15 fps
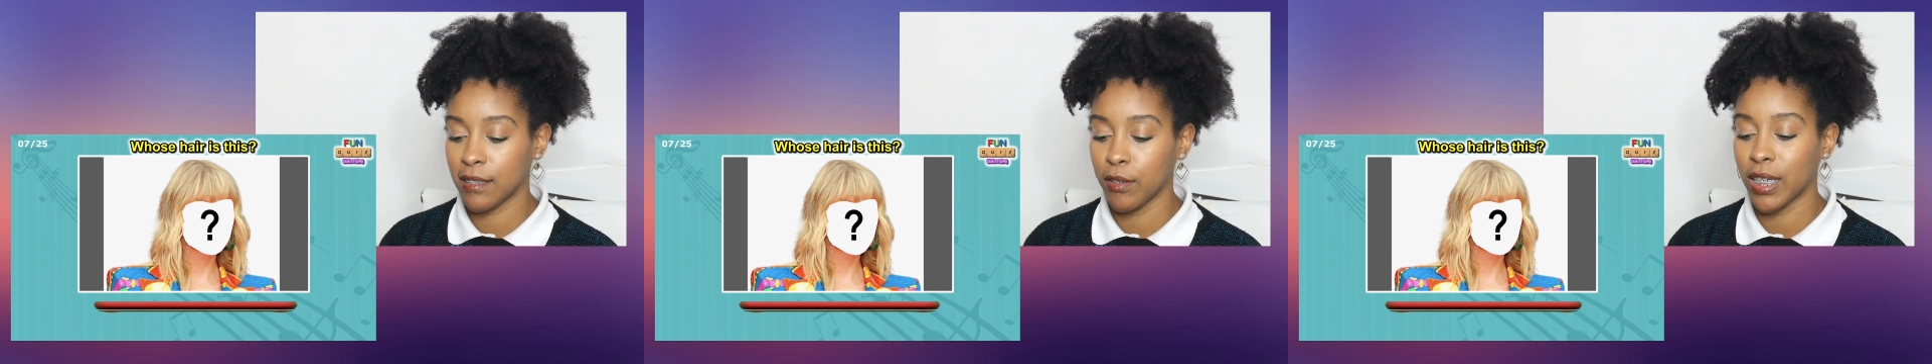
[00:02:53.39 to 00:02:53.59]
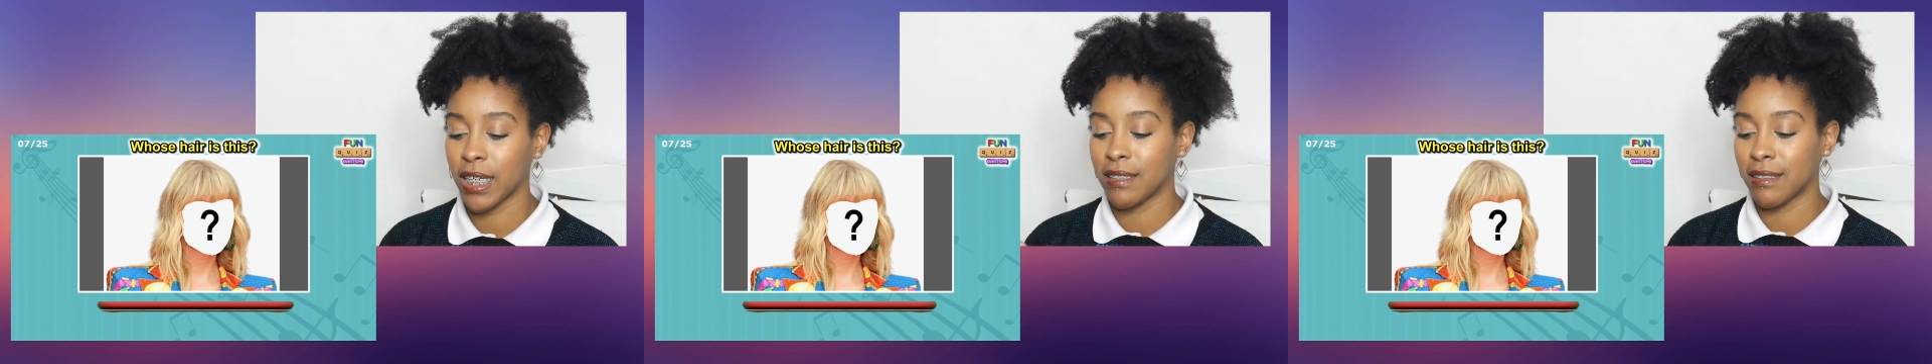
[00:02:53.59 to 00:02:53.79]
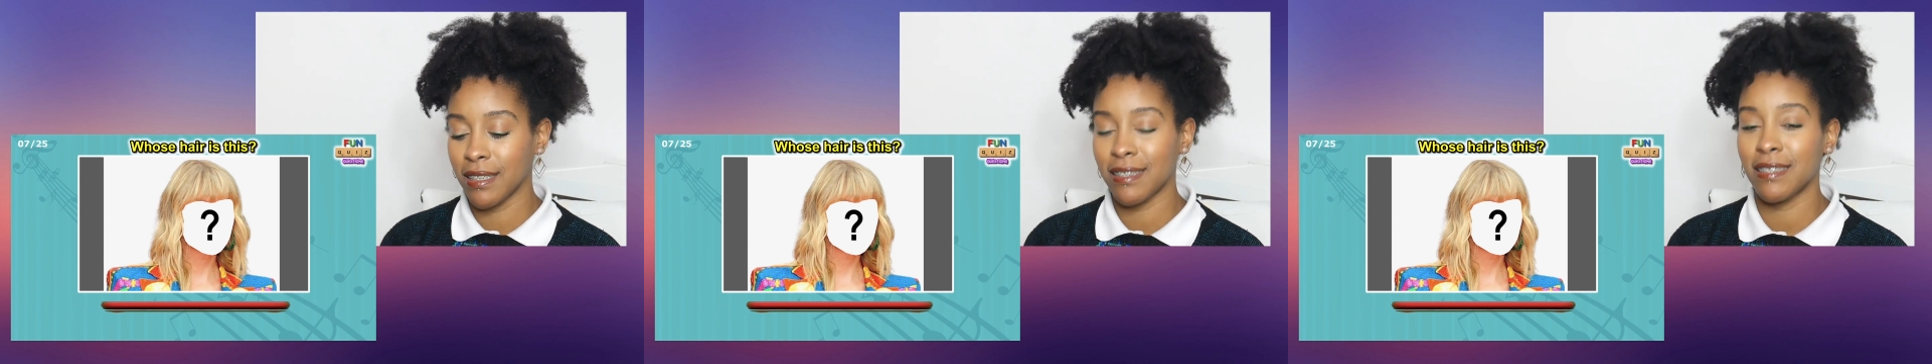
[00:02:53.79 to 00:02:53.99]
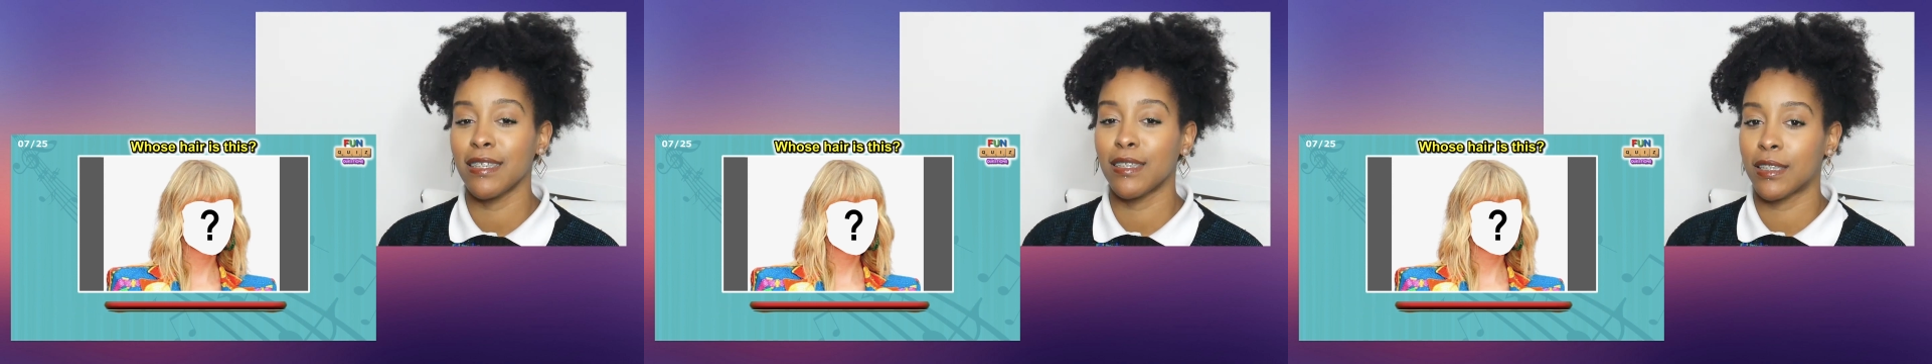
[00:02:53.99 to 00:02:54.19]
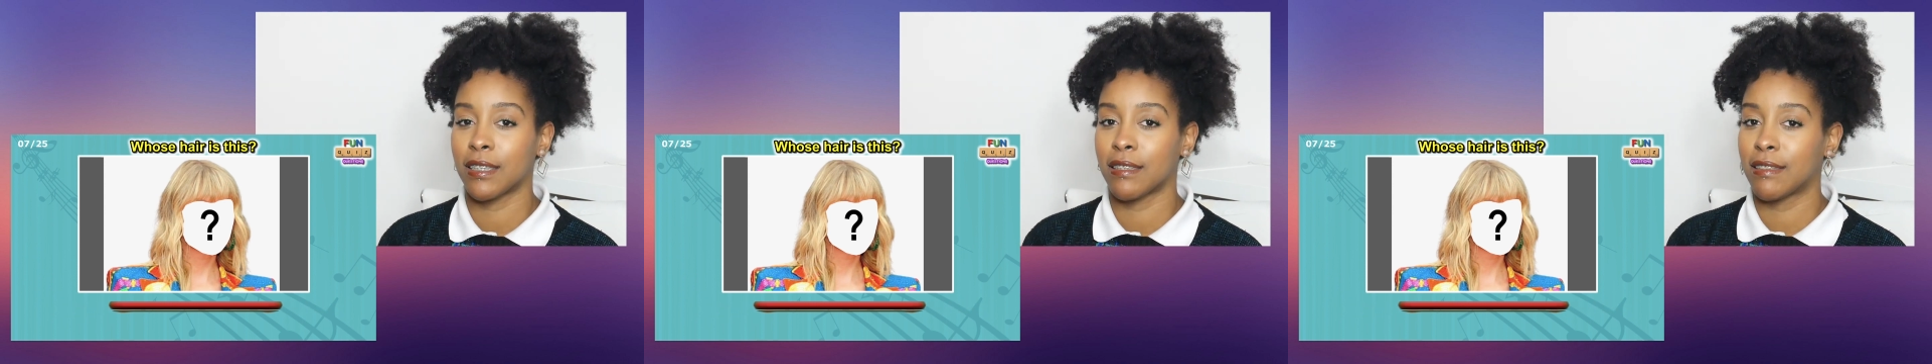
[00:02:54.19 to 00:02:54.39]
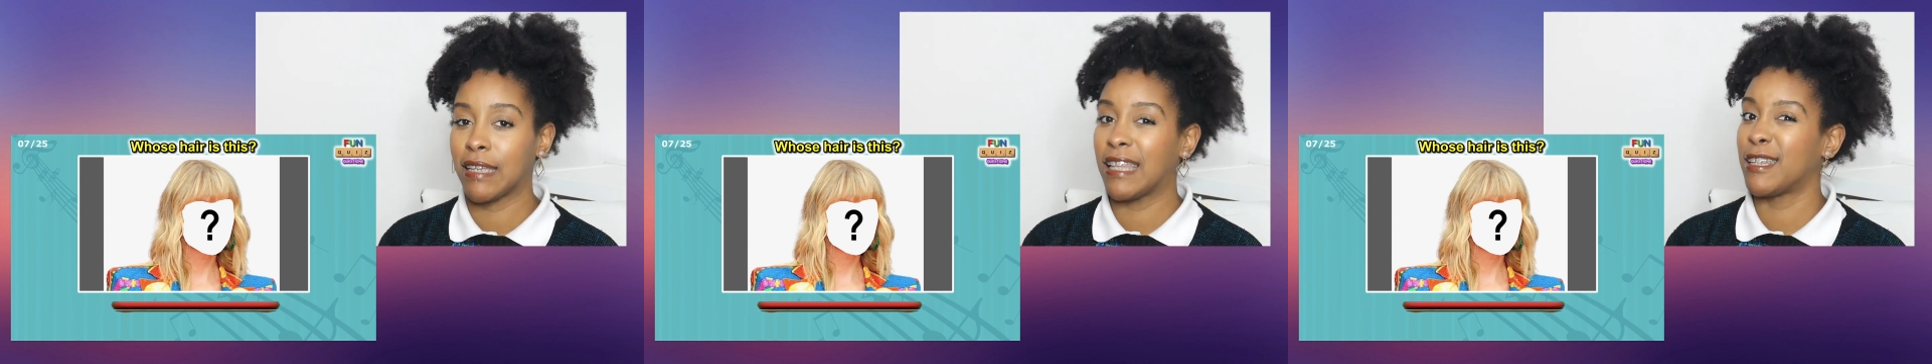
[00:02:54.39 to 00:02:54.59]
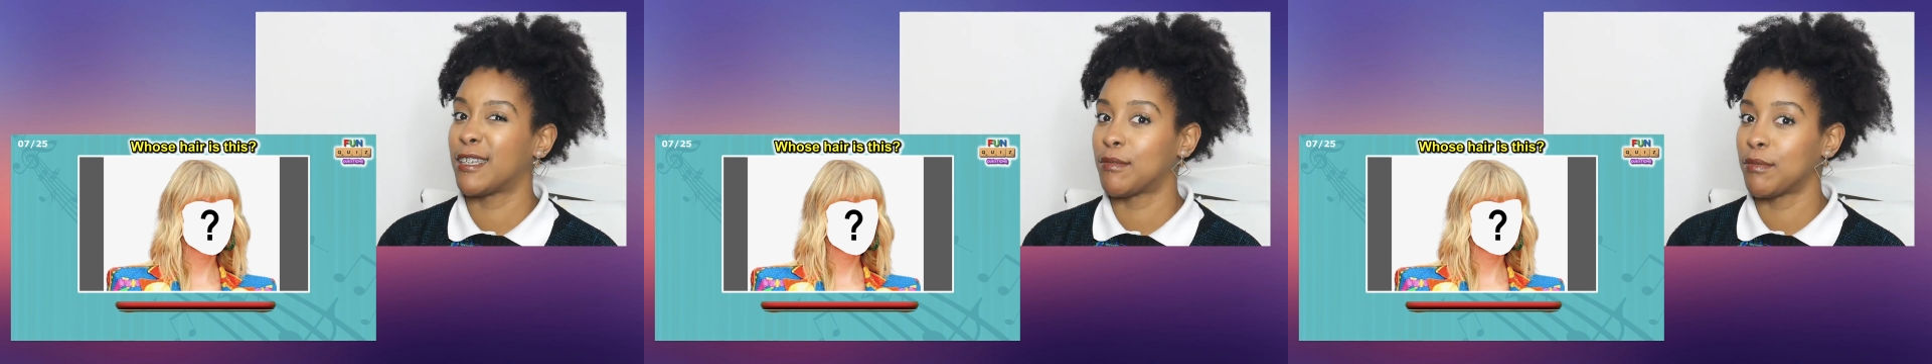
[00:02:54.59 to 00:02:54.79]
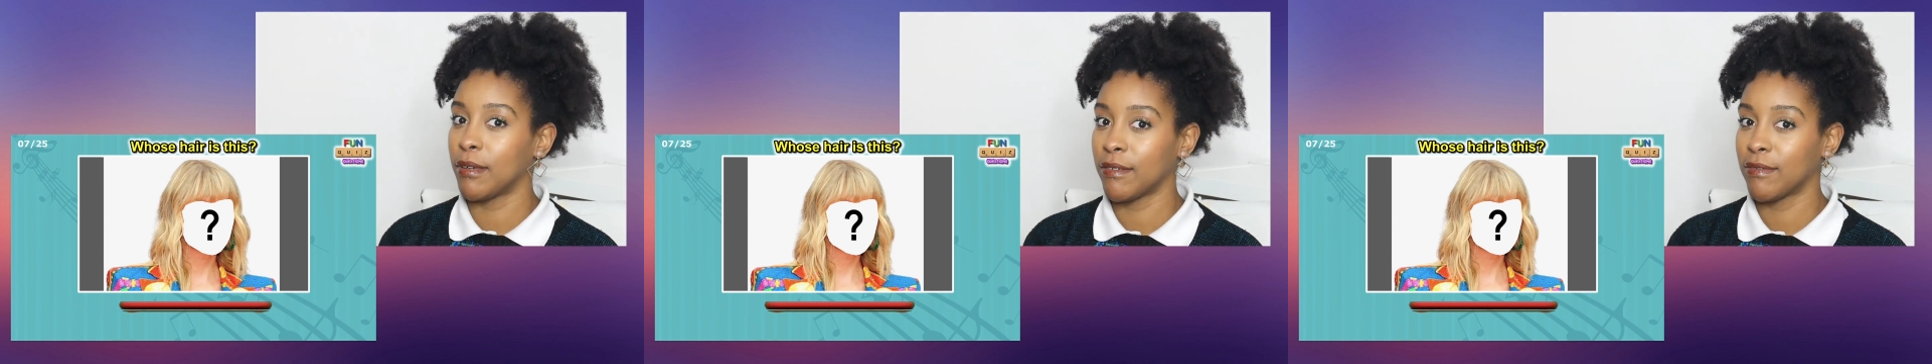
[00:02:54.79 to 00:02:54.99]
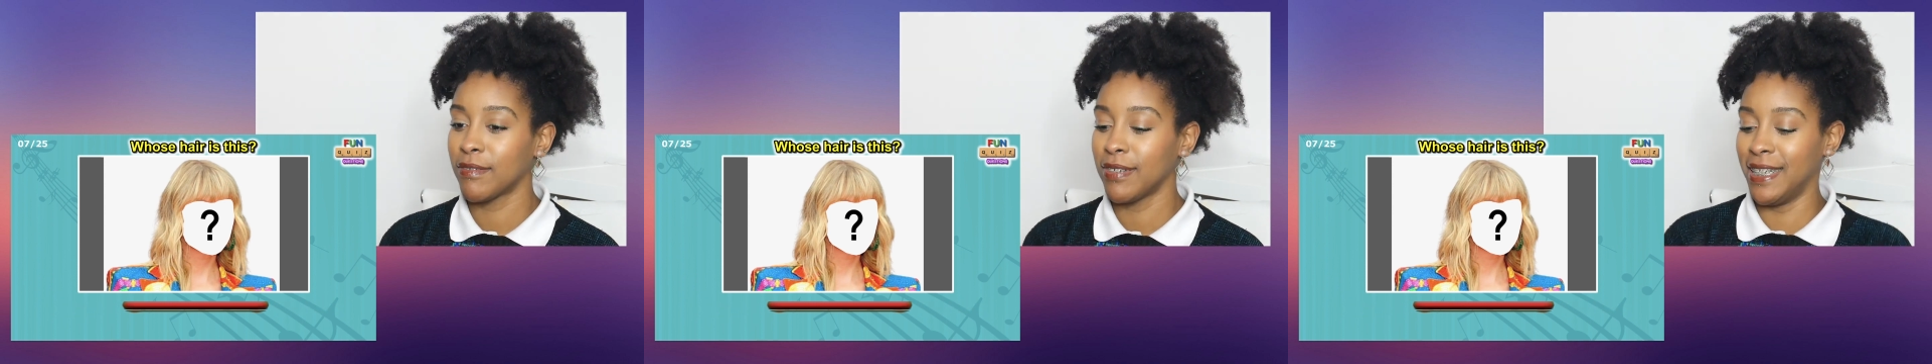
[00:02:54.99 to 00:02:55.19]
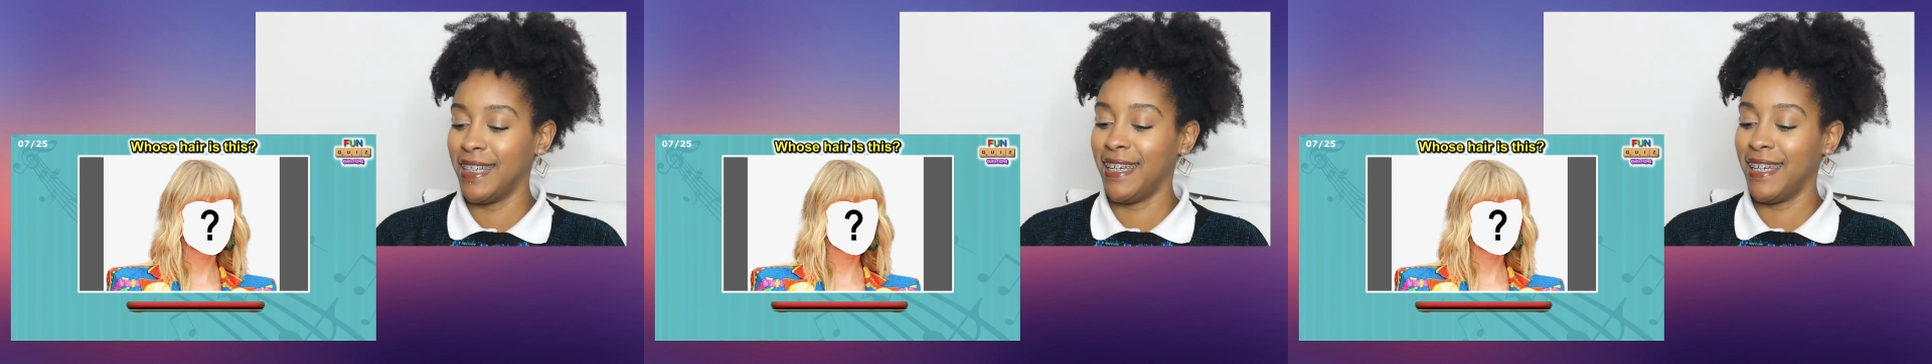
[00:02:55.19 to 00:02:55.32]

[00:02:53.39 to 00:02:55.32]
okay, this is Taylor Swift.